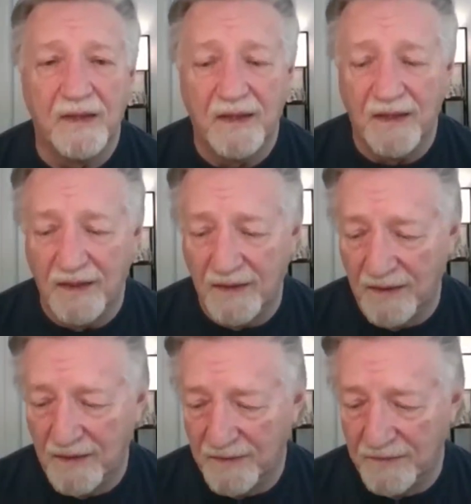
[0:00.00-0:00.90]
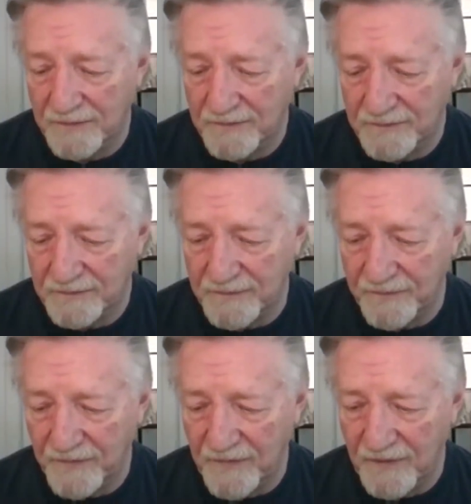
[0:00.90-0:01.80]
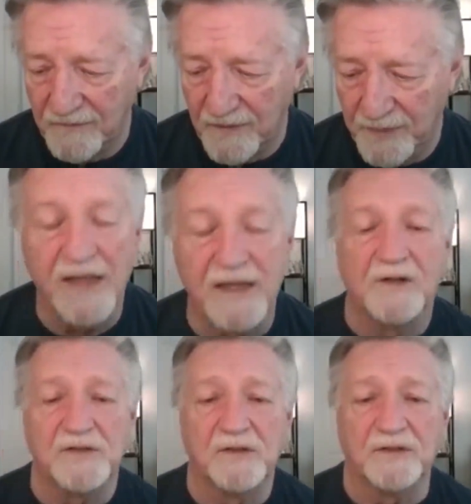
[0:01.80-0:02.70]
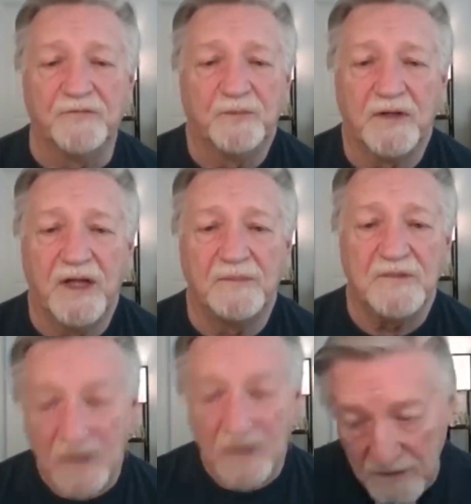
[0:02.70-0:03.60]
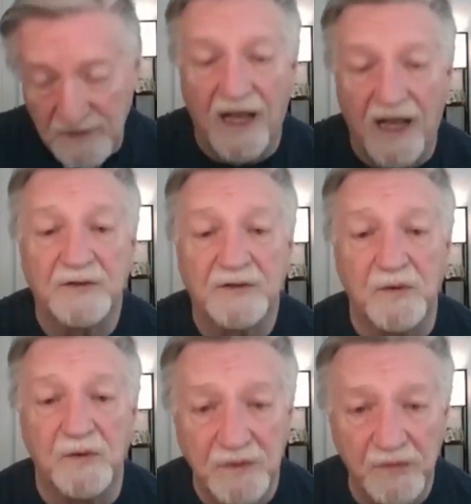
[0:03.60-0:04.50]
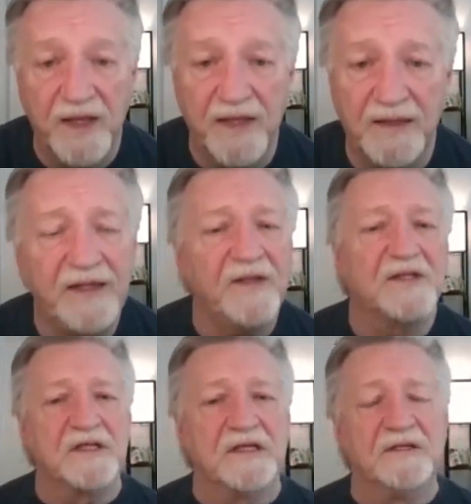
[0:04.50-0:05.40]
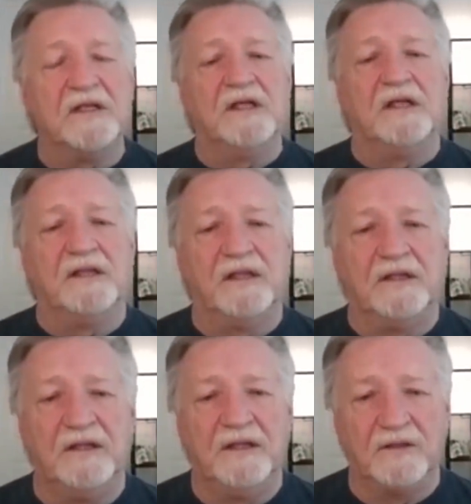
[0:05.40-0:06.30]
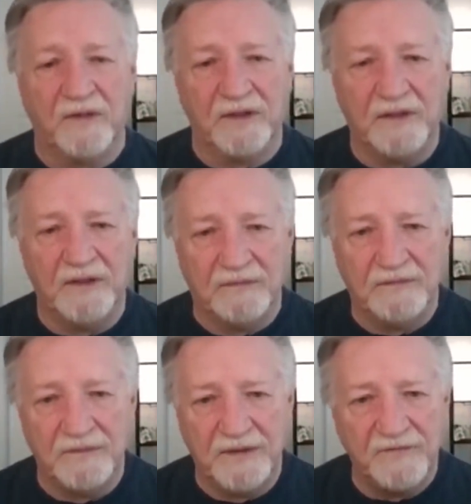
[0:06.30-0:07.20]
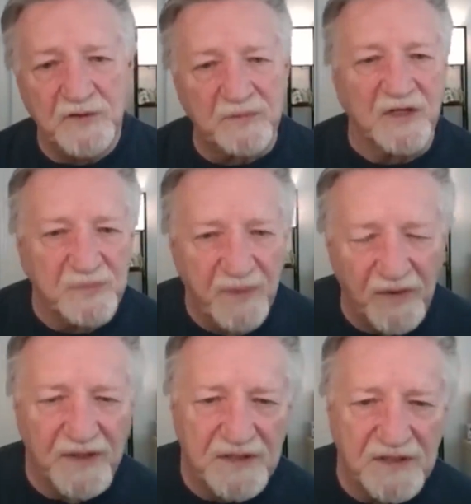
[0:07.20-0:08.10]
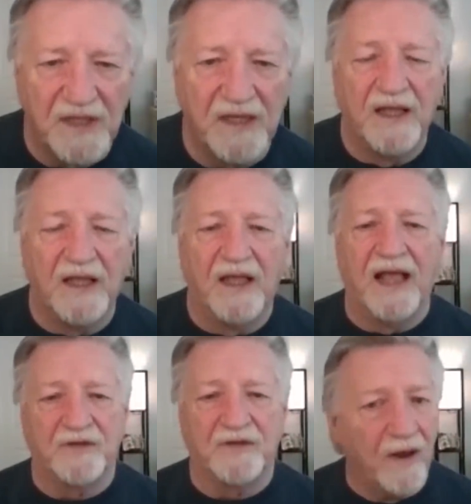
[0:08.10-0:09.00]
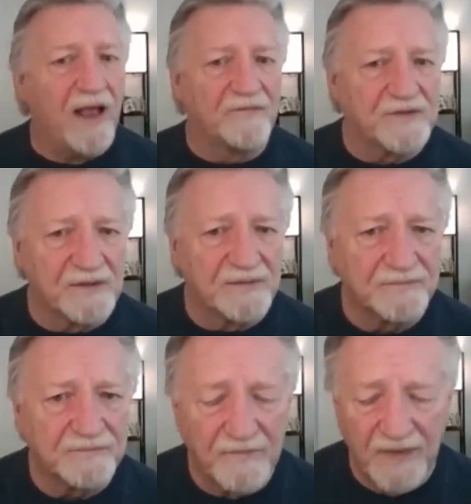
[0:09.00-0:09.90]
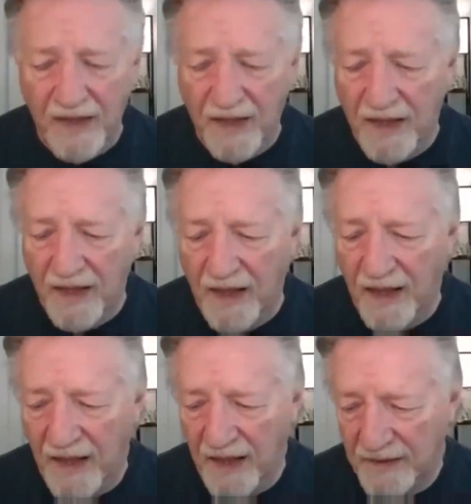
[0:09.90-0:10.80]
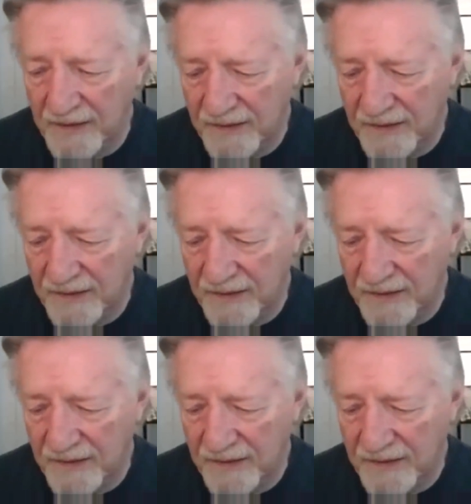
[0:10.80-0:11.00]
a, a PA announcer at the football games, say, I'll do it. Do that. Anything that's you know that gives you some experience at the craft. And um,